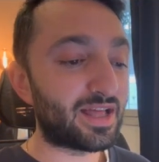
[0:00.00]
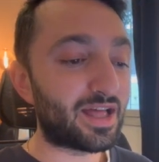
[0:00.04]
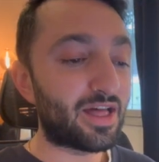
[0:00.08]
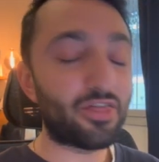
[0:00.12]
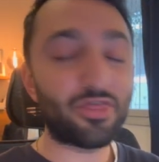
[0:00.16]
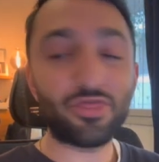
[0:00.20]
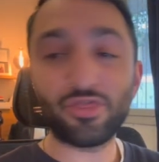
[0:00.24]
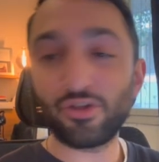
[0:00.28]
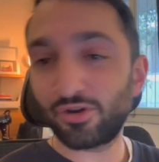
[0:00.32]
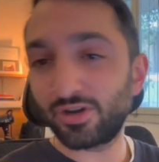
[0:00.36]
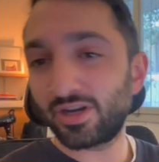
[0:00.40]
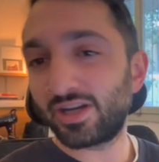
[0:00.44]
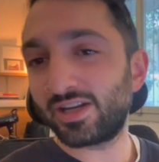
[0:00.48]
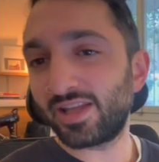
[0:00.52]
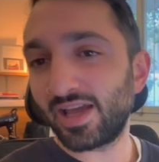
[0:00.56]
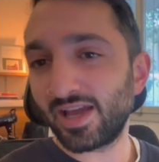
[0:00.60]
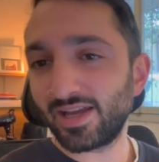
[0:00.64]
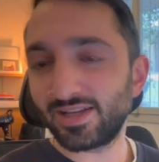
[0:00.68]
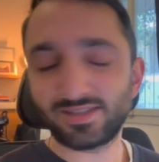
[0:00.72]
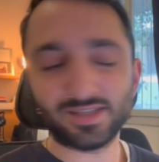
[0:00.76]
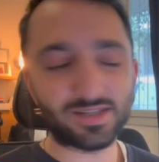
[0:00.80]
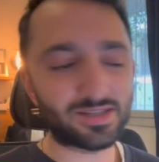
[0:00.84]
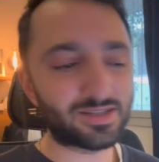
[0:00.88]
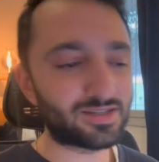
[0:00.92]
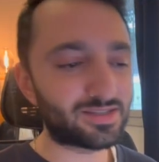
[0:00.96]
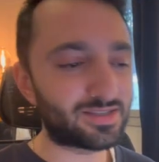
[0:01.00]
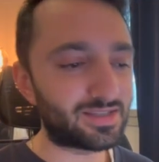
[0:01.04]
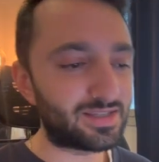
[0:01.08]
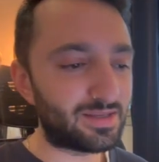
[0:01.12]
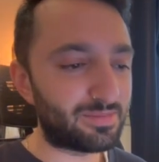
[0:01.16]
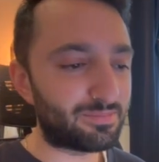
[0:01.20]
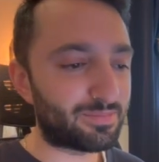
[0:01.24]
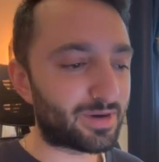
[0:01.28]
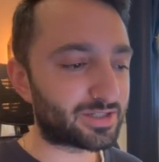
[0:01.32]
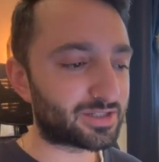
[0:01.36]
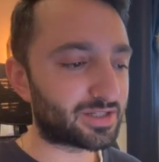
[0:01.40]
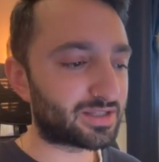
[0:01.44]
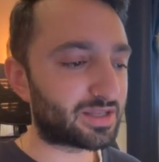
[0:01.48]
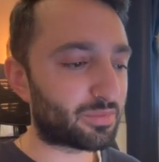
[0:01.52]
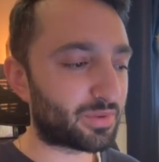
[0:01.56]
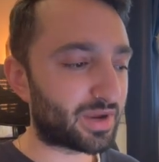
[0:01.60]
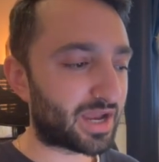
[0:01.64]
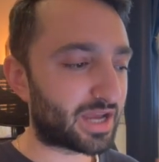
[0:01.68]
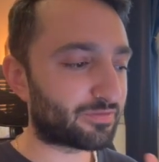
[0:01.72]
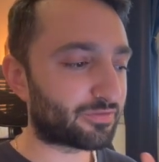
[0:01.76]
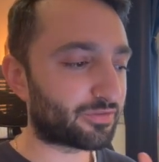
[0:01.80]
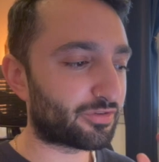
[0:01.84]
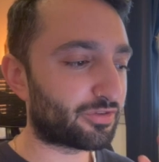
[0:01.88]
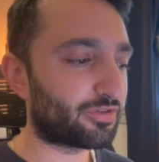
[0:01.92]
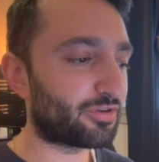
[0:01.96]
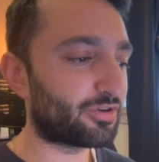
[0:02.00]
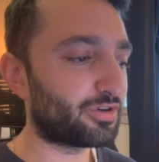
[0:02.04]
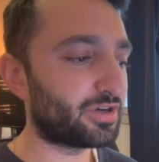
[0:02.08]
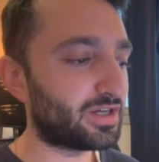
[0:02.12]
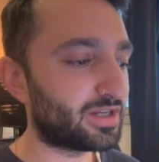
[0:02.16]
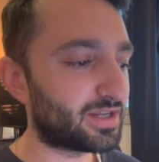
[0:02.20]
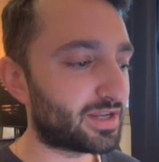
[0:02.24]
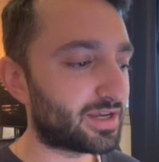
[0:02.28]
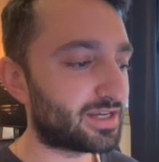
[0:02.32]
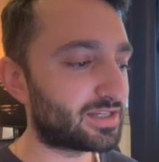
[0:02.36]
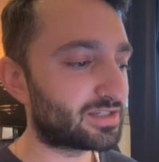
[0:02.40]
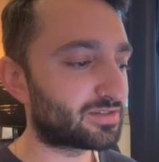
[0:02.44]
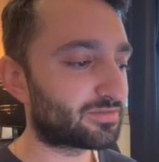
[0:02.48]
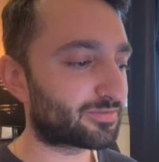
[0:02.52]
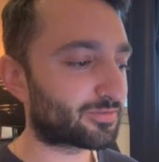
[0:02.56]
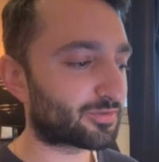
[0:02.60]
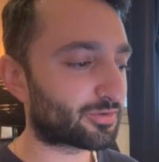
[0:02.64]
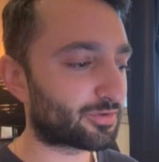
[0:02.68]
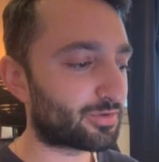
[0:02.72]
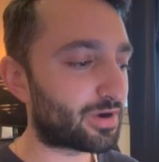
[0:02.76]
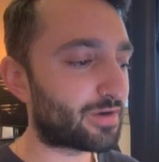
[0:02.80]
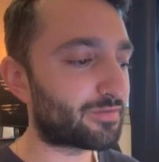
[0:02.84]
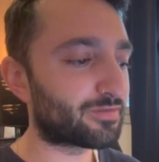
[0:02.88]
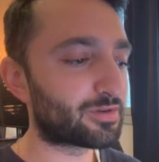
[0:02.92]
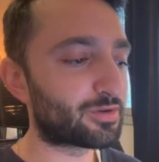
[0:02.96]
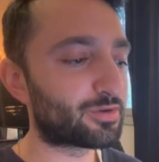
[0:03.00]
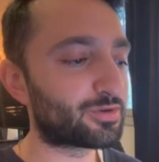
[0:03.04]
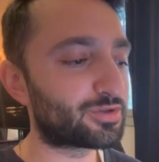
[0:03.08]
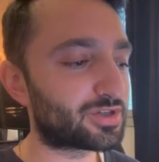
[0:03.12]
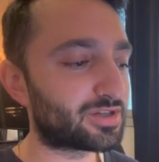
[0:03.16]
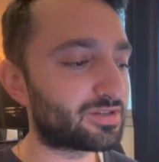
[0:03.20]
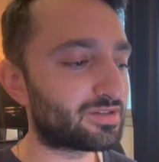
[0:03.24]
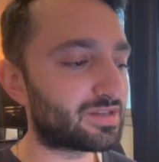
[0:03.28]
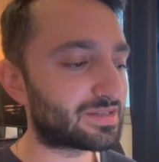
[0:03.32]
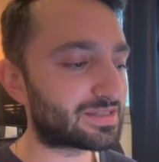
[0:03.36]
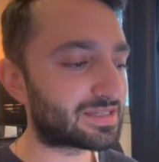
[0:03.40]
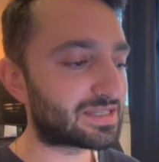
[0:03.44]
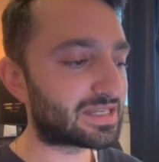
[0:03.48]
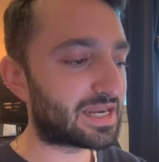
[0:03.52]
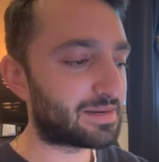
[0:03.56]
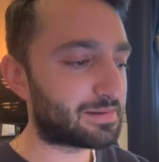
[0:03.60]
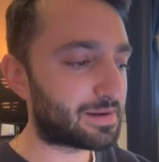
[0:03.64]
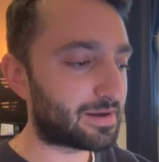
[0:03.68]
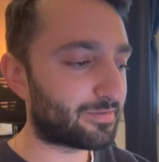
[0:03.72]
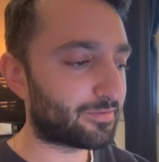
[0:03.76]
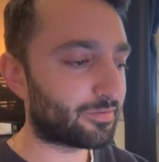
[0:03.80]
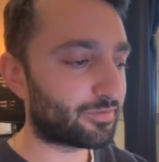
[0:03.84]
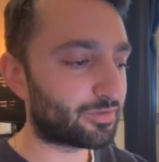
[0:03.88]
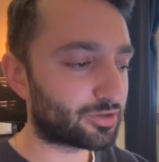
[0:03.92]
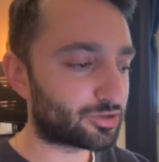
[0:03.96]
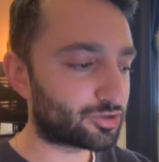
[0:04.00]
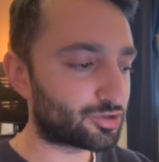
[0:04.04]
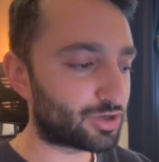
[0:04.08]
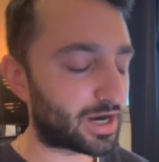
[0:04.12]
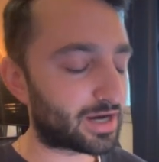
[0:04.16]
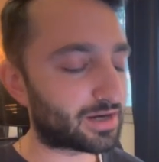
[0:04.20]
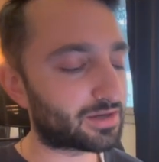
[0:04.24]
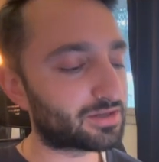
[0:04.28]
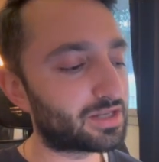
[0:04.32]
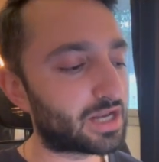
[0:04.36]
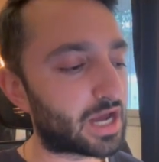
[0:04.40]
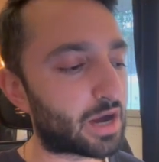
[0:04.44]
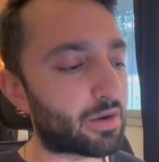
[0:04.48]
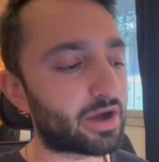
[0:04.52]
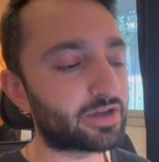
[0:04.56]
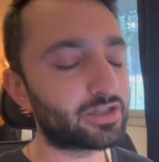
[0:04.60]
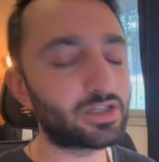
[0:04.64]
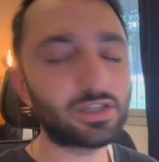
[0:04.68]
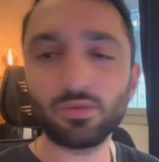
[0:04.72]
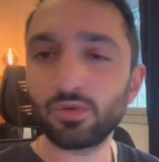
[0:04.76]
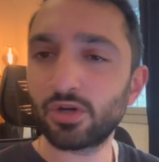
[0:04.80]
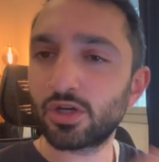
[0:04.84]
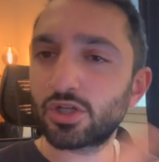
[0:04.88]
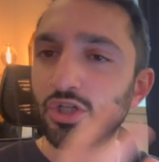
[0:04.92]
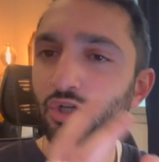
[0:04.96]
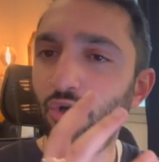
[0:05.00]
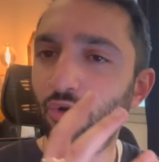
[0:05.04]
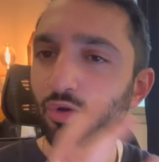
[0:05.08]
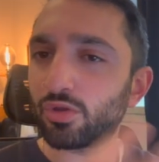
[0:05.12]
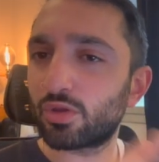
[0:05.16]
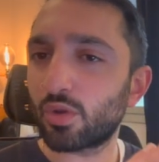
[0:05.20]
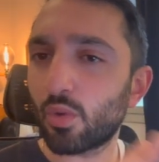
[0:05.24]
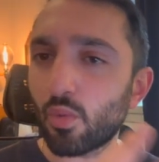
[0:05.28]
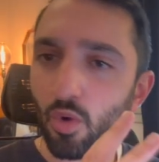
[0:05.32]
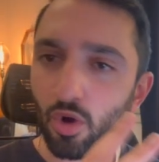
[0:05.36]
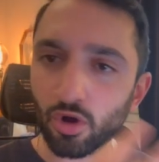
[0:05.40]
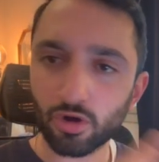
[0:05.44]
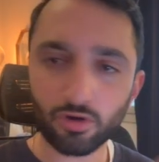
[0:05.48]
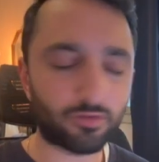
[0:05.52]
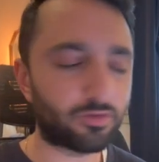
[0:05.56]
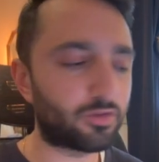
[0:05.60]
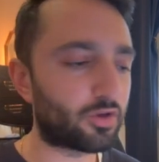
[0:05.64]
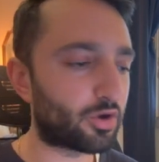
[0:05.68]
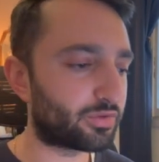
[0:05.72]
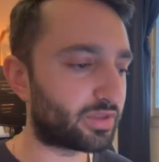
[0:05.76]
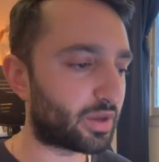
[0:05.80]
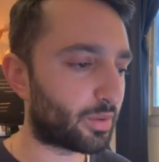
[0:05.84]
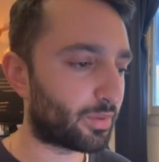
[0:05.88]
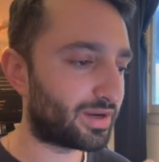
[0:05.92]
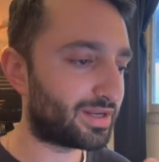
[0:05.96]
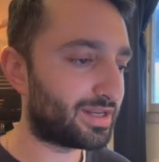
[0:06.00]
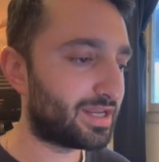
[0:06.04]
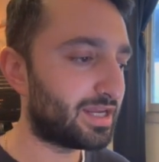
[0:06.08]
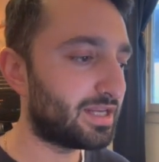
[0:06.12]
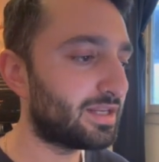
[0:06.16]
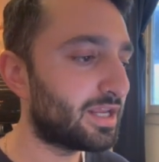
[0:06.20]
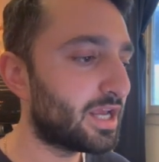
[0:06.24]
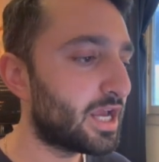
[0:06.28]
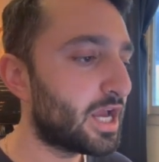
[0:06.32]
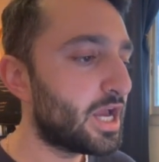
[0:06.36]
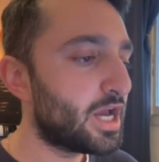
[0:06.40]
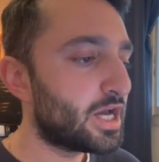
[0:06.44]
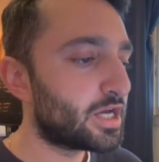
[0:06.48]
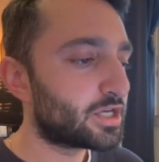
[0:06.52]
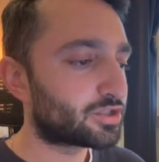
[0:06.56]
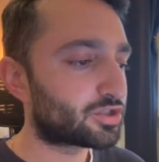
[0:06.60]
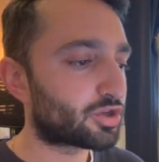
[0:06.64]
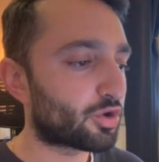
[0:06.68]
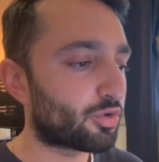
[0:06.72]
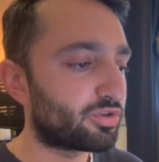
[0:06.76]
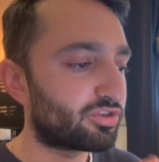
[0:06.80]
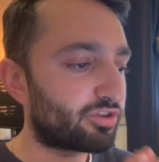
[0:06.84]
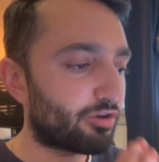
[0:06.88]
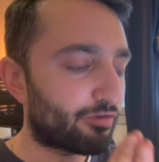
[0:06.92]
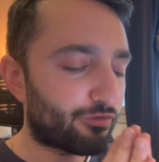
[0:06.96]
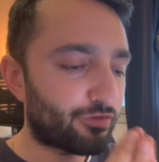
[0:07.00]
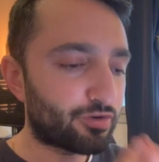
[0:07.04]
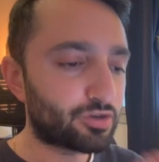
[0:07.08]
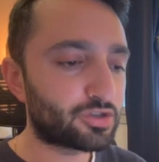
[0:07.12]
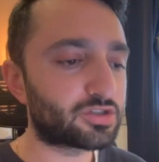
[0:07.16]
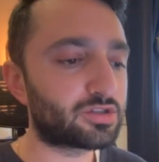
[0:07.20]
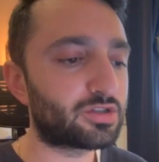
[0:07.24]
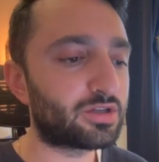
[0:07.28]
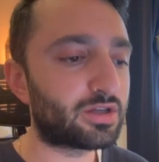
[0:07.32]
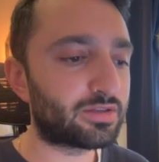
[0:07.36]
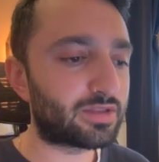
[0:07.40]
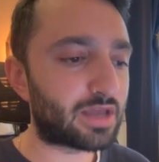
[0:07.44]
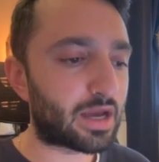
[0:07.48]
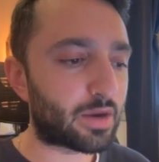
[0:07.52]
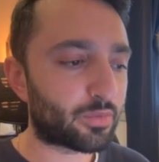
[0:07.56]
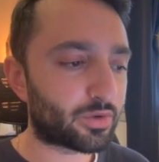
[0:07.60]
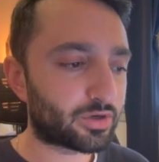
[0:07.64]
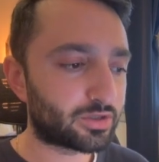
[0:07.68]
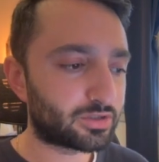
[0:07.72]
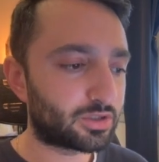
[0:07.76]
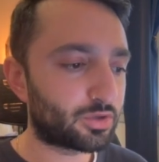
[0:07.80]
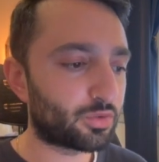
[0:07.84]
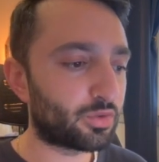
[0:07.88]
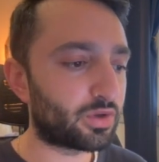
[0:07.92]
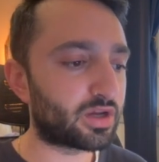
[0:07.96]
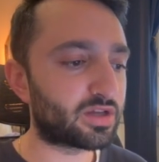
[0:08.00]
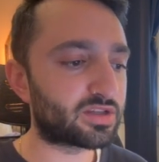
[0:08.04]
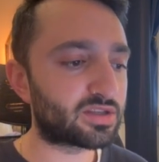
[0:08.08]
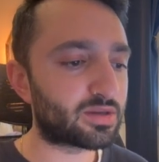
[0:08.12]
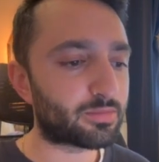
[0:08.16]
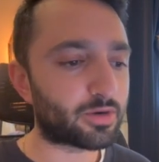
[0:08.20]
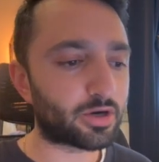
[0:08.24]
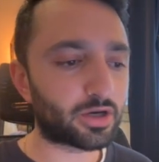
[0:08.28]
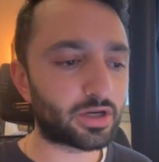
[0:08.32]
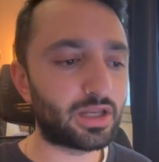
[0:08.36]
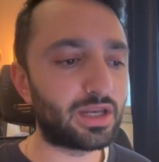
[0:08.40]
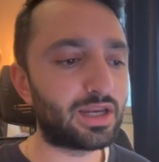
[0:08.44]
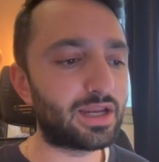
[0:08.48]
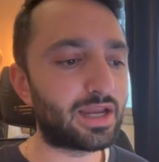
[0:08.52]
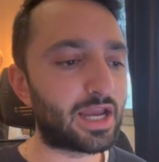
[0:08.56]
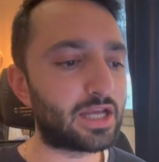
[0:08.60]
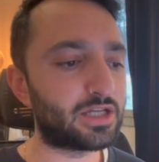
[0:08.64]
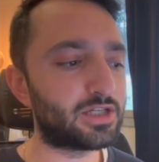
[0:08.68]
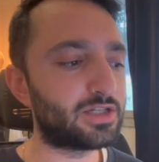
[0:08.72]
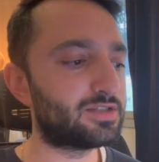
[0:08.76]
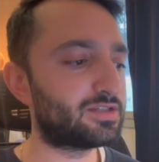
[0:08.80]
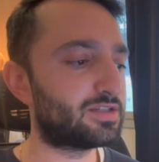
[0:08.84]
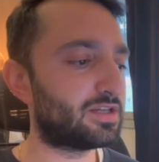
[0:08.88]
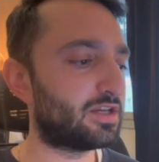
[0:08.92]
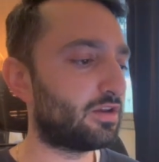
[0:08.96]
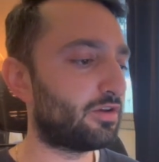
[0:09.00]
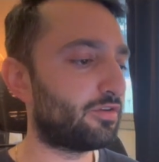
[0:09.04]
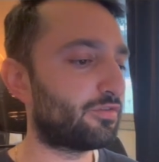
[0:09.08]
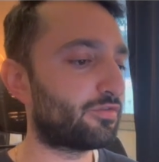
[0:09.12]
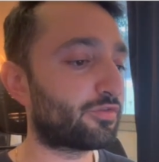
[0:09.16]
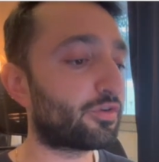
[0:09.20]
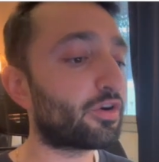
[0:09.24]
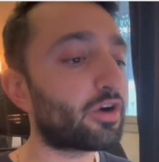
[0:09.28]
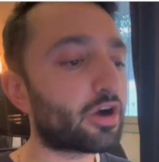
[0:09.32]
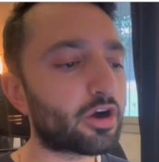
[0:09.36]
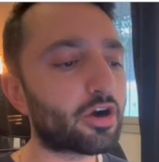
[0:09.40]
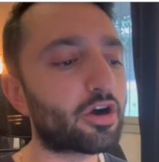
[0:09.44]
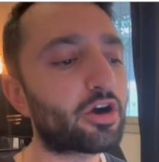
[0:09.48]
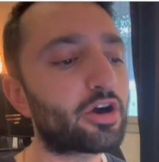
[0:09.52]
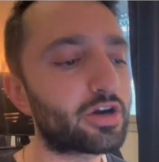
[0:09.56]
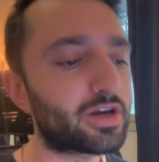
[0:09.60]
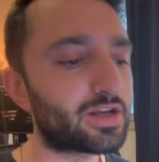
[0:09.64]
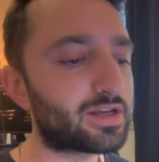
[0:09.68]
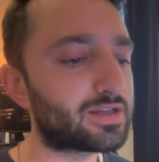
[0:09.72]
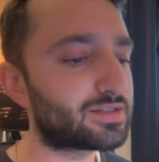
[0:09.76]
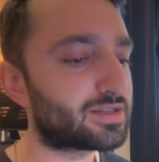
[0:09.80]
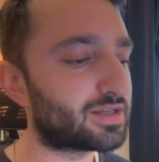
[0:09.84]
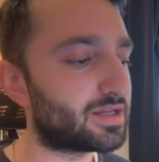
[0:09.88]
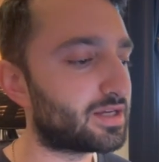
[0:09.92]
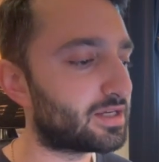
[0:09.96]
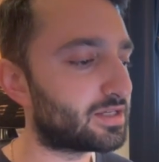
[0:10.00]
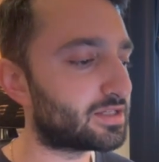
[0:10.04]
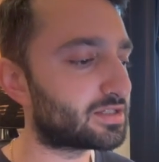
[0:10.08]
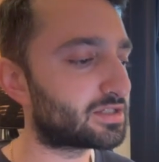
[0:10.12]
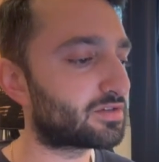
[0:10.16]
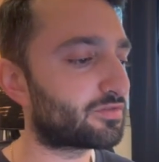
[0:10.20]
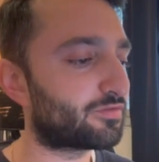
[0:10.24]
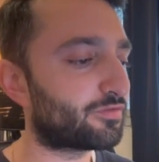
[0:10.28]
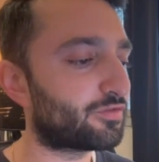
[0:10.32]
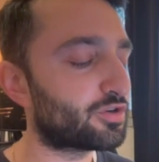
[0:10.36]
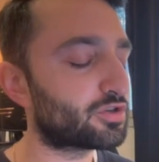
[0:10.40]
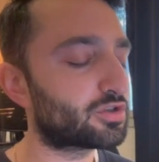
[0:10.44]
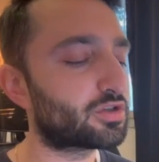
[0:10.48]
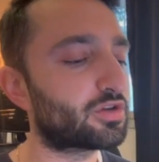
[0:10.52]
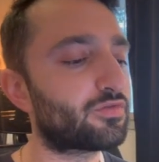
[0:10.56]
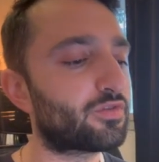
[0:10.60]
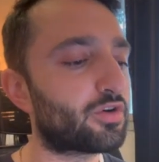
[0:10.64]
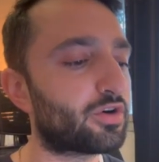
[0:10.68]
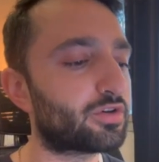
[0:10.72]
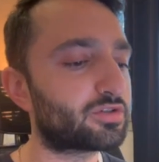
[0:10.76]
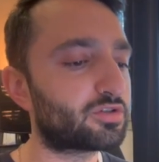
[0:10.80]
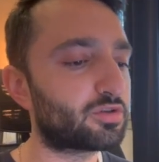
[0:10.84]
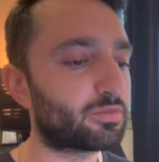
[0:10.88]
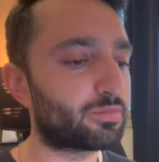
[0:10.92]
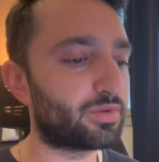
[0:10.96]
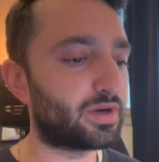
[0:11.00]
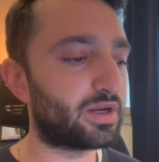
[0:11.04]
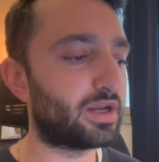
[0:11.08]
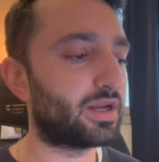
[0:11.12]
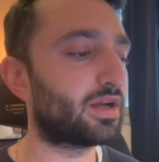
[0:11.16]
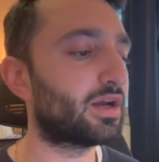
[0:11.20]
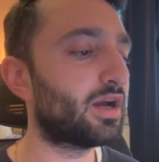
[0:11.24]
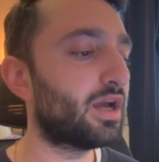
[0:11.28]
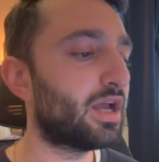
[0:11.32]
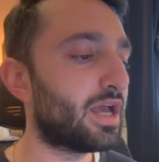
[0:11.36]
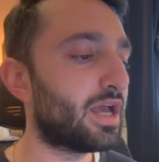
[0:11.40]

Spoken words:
30 days. This is the budget that we had for 30 days for Revolution. This is the name of the track. Now, I just want to show you the workflow that we did. So the first thing that we're doing as a marketing agency for our artists is, first of all, to bring